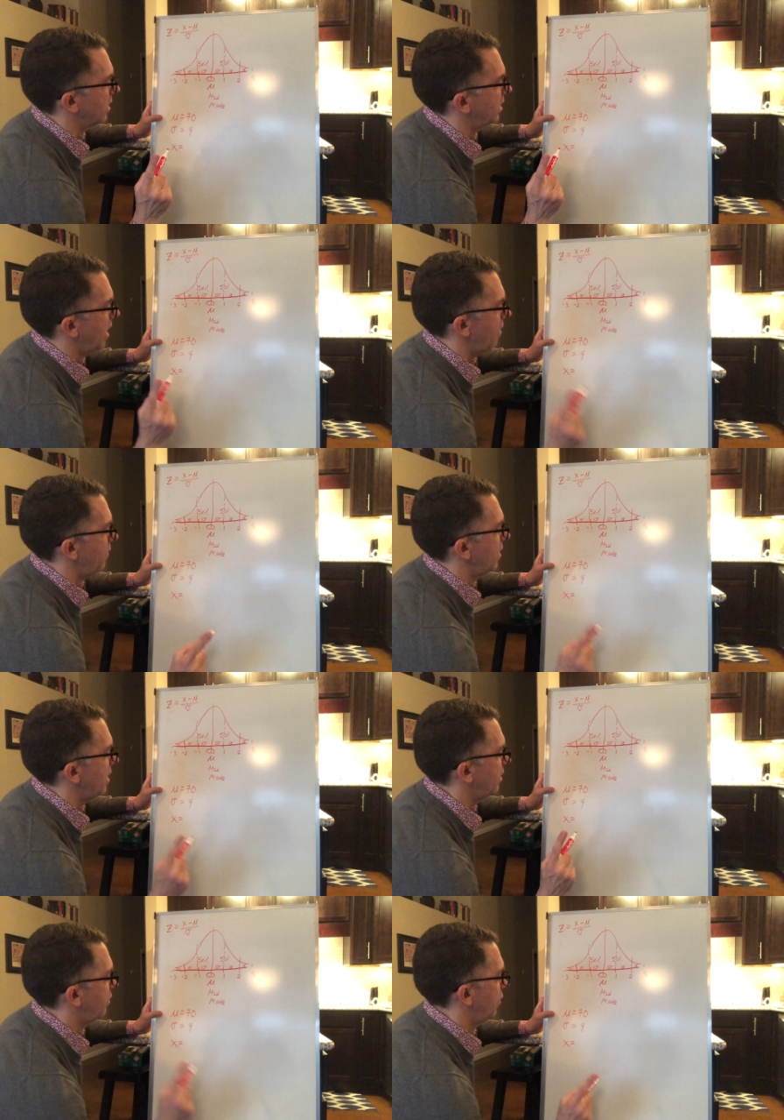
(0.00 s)
a
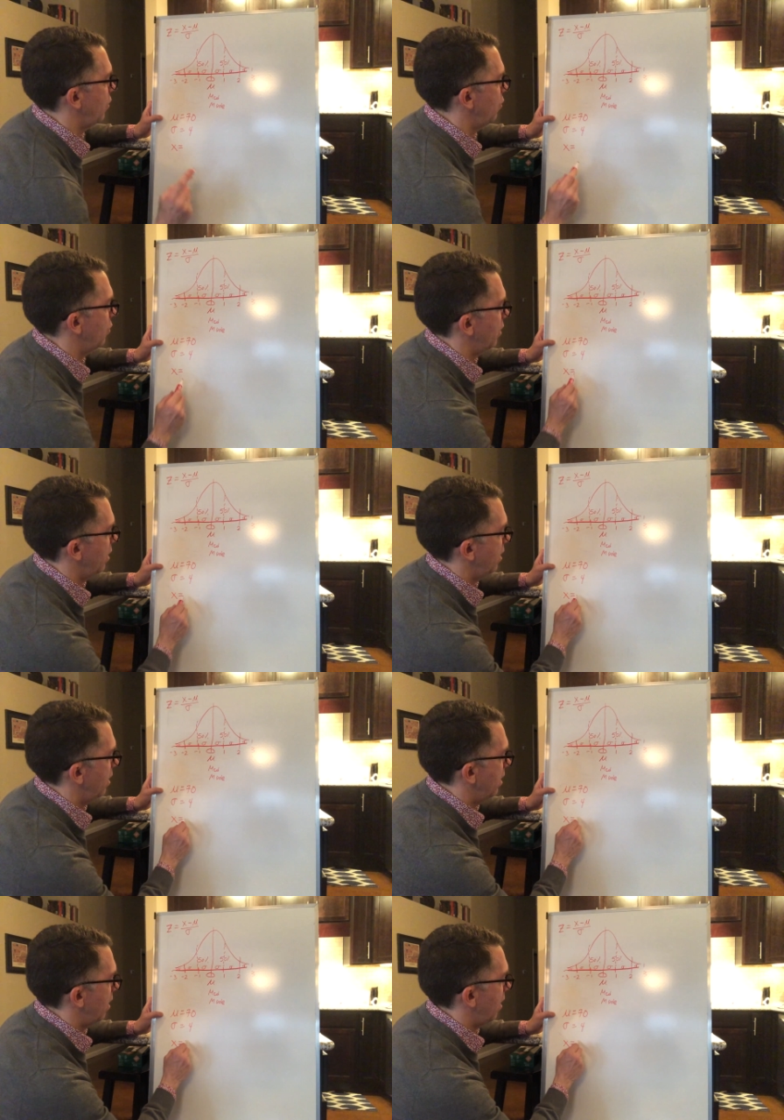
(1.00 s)
72
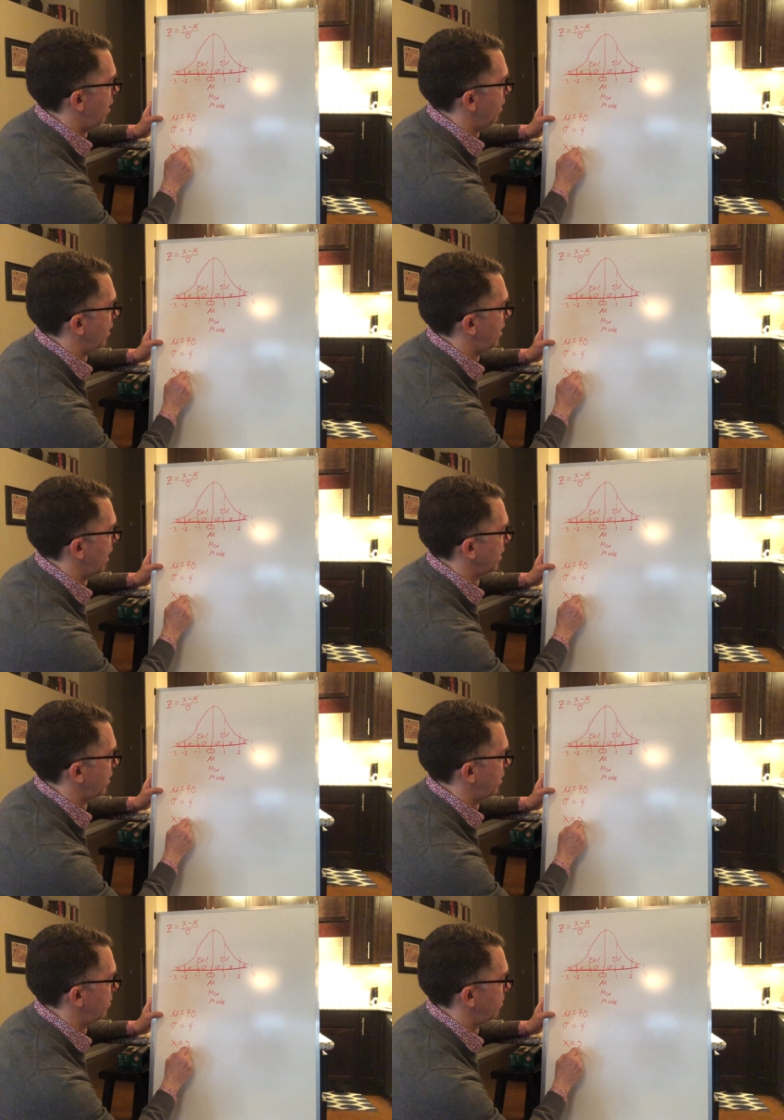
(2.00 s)
on the
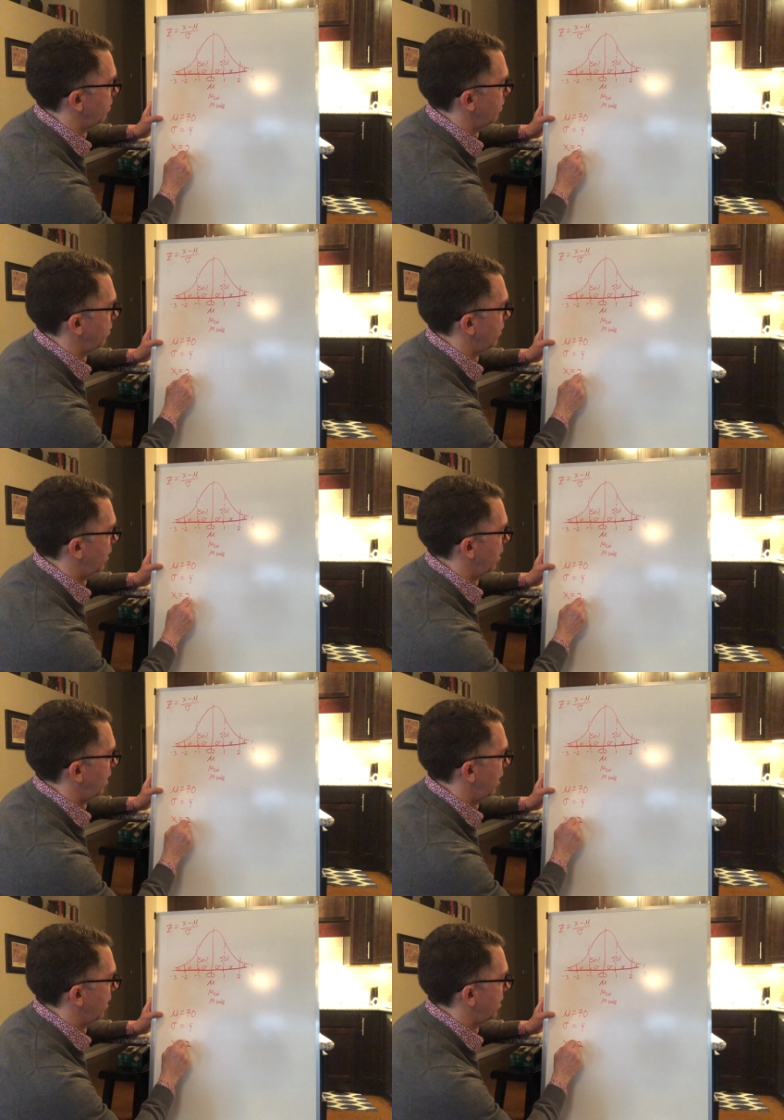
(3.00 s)
test. A